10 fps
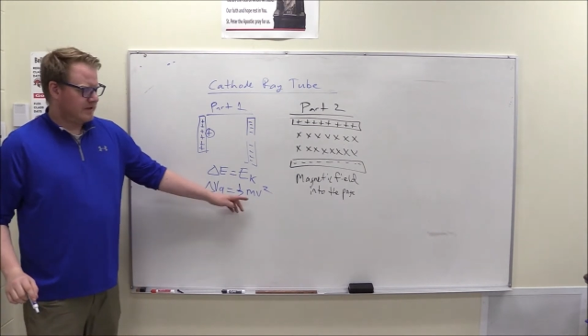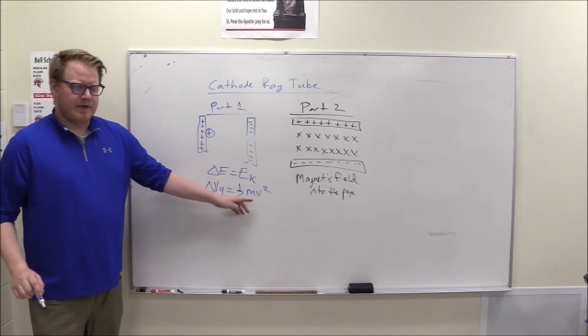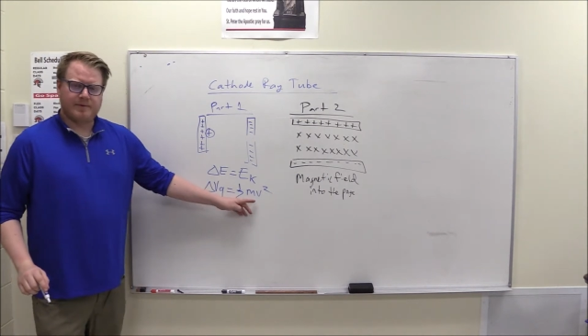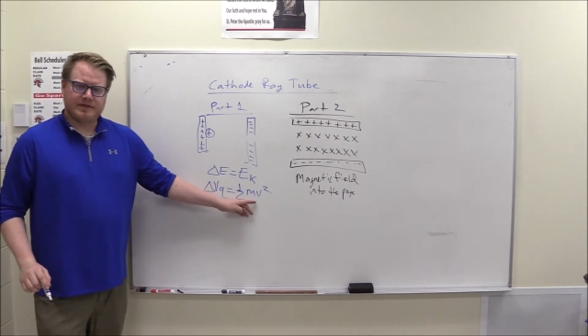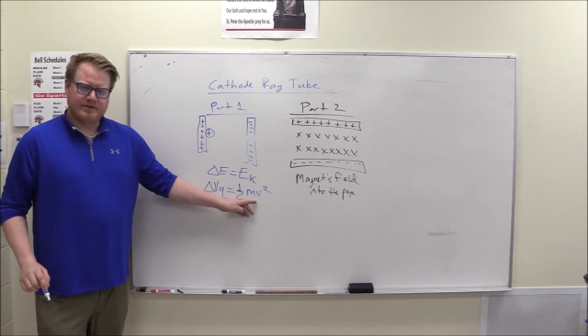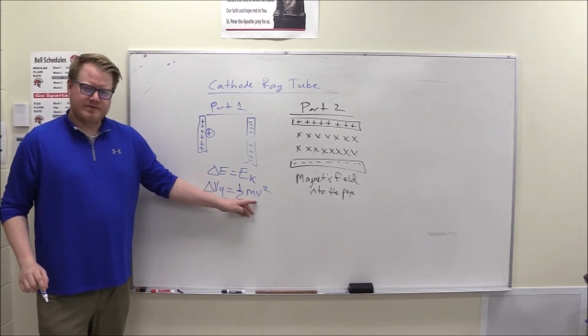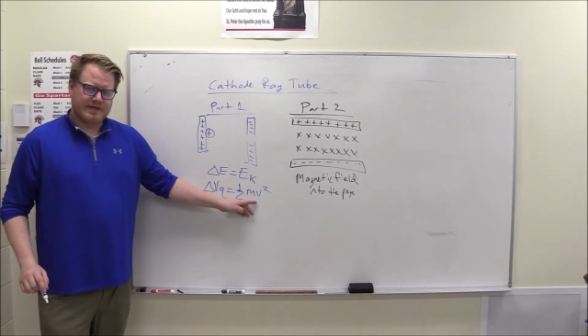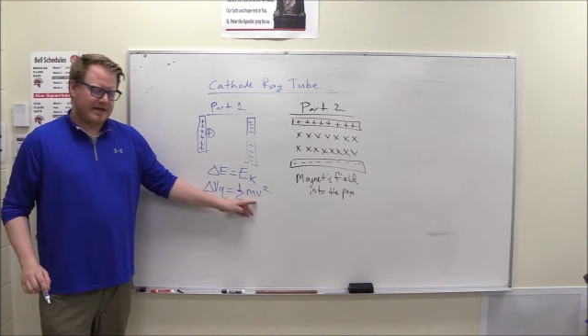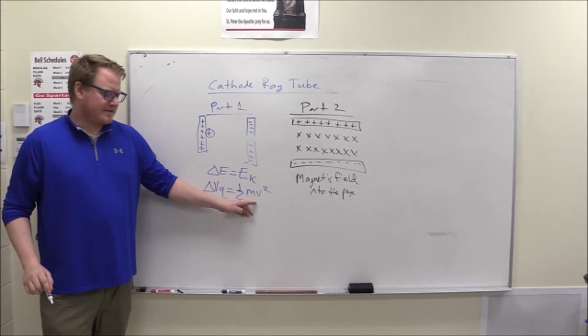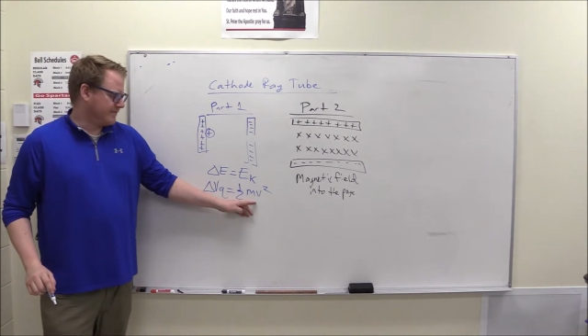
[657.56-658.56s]
and we can use
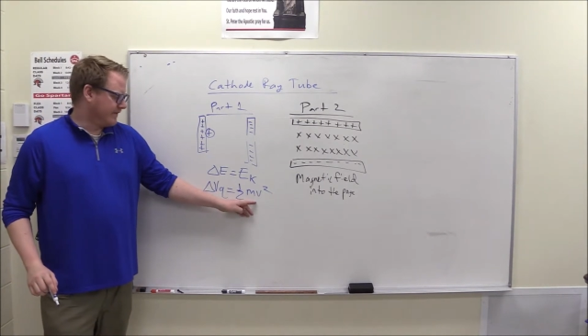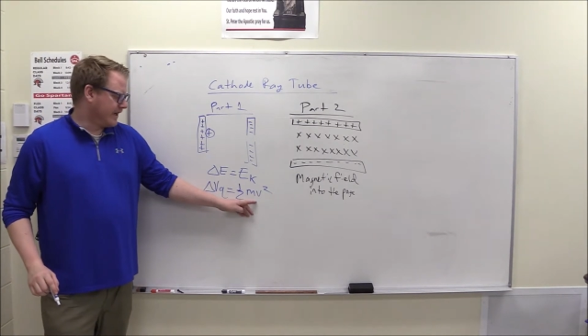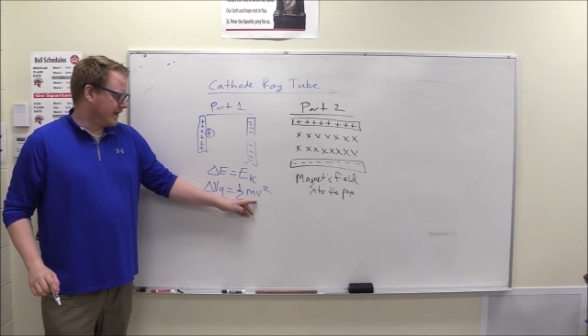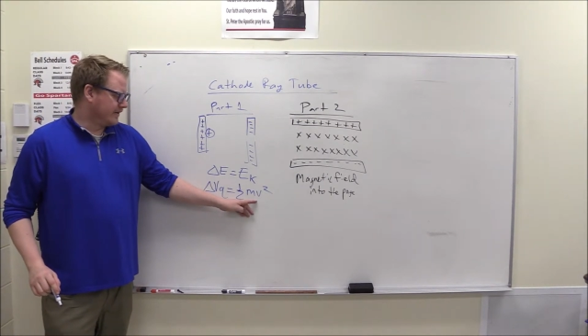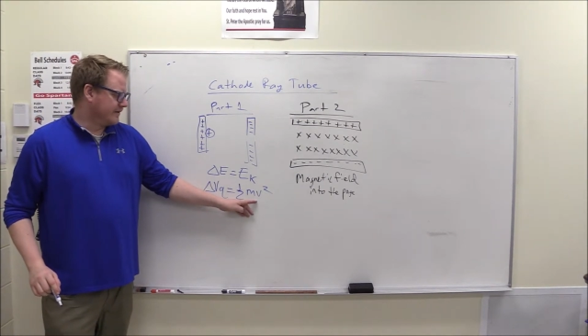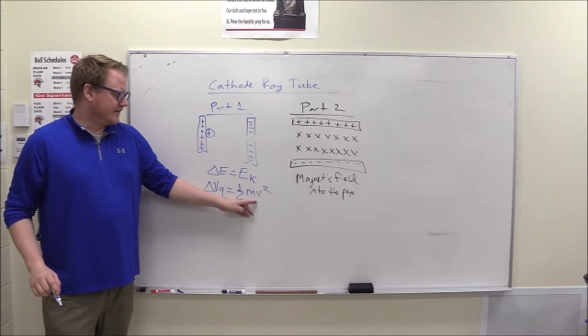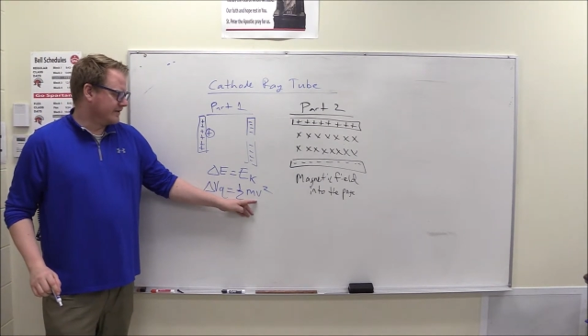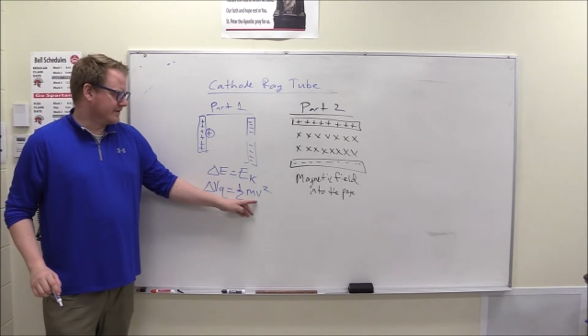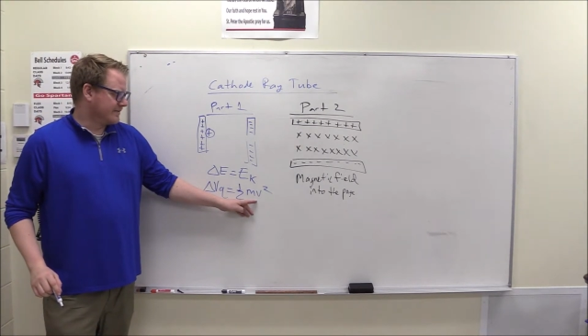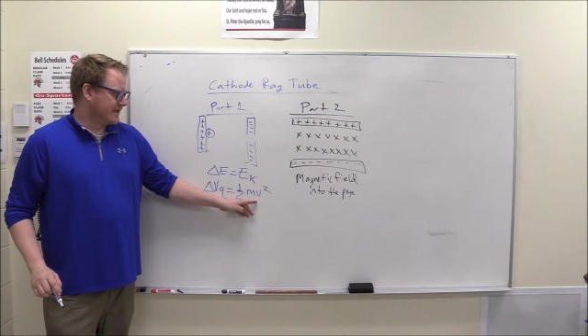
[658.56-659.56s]
that to find
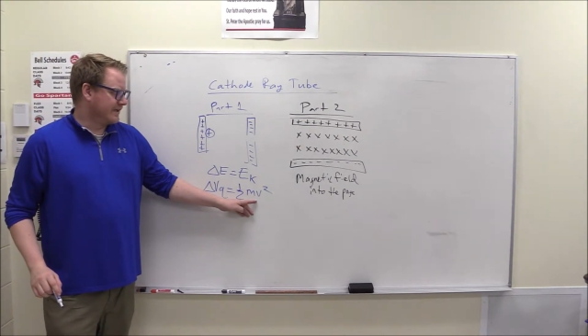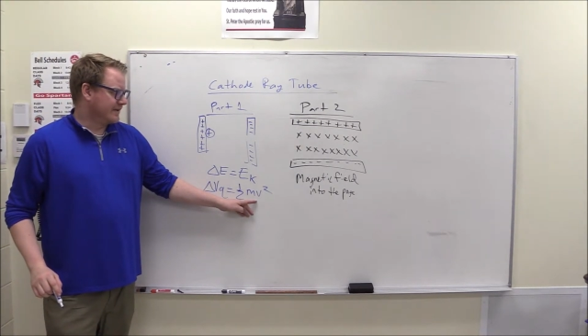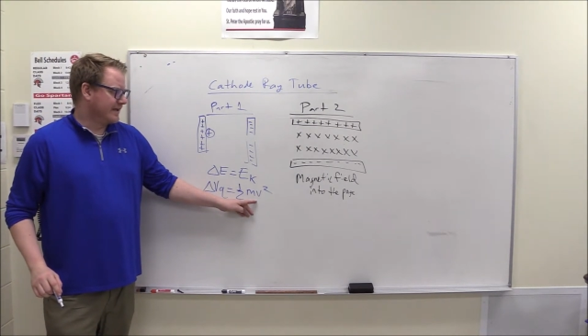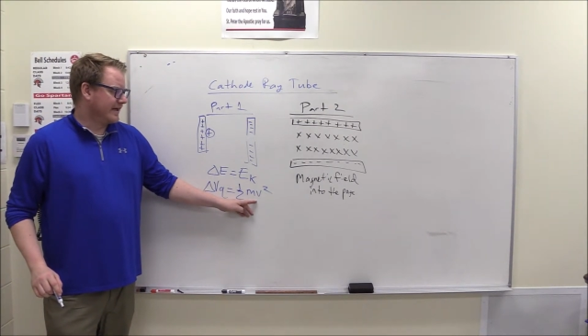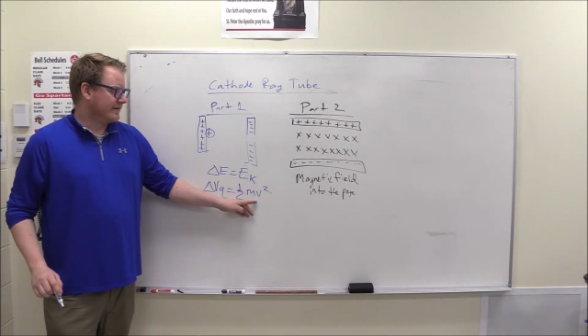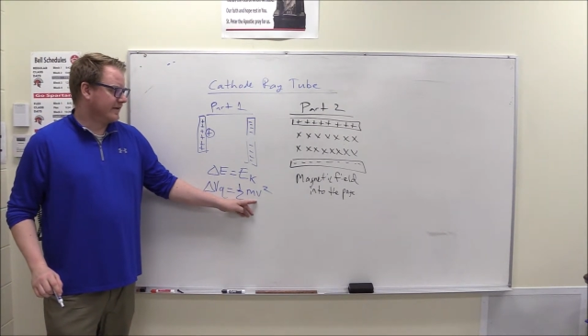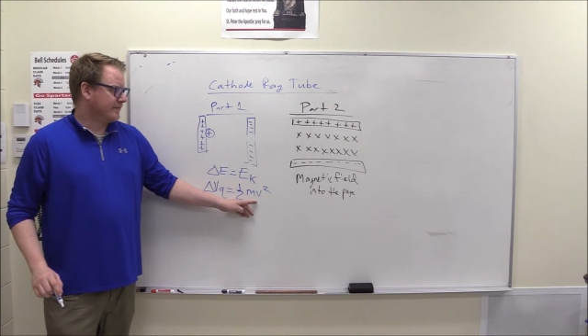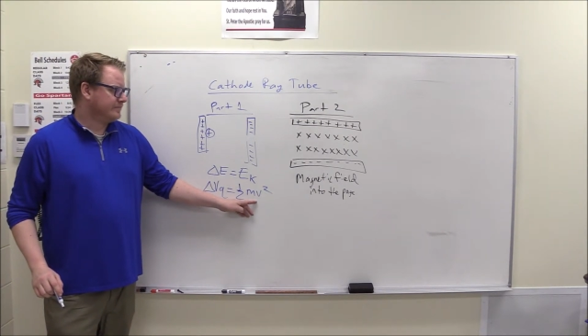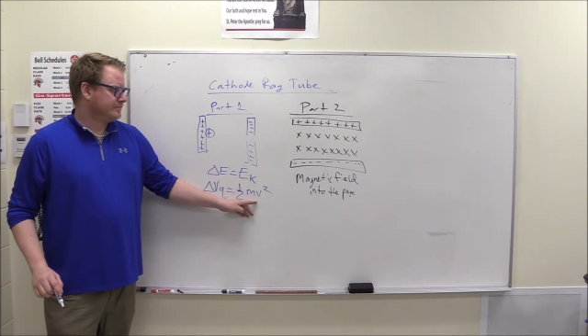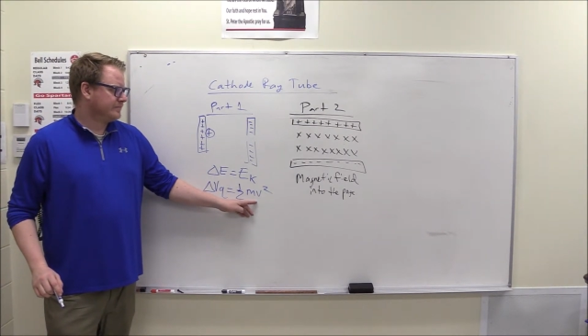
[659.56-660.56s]
the speed at the end here.
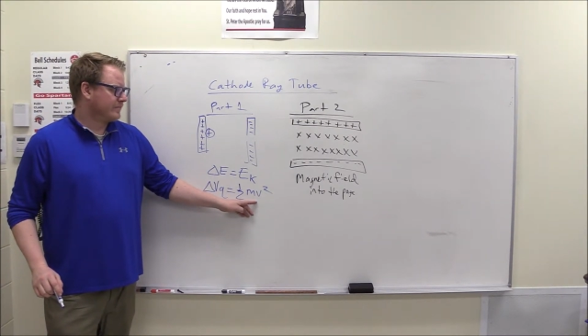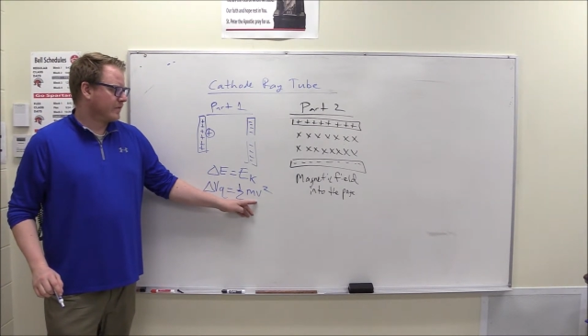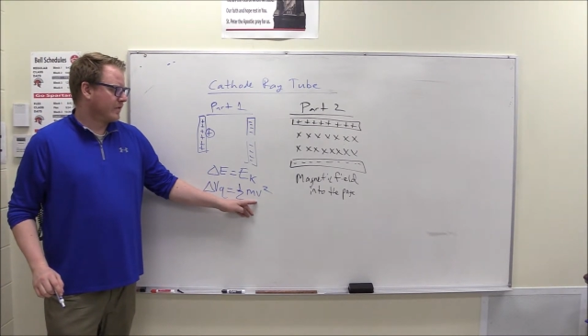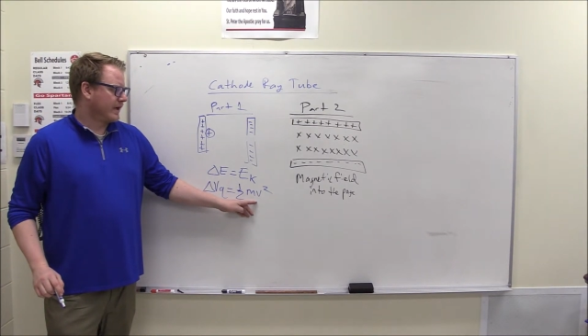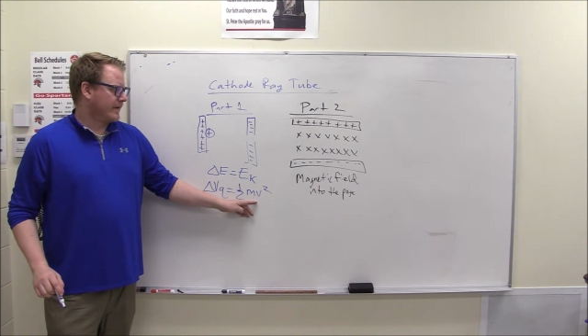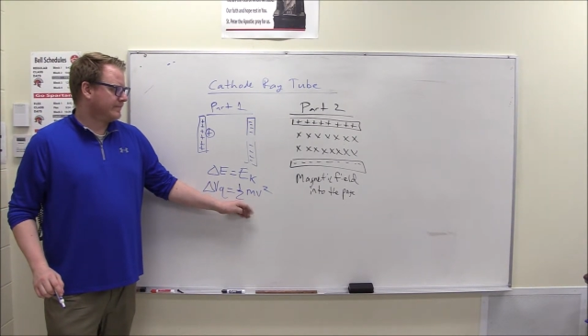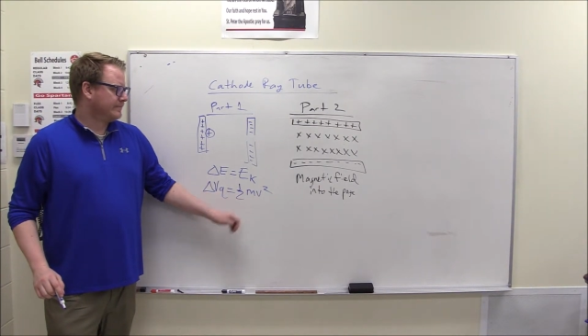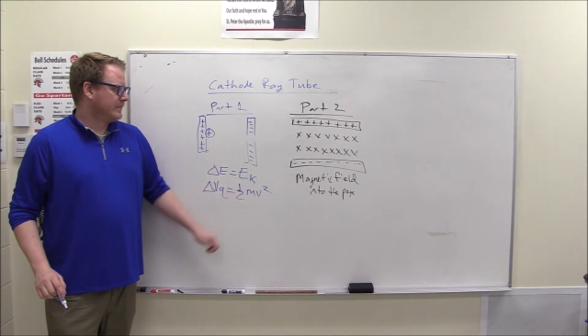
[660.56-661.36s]
Okay?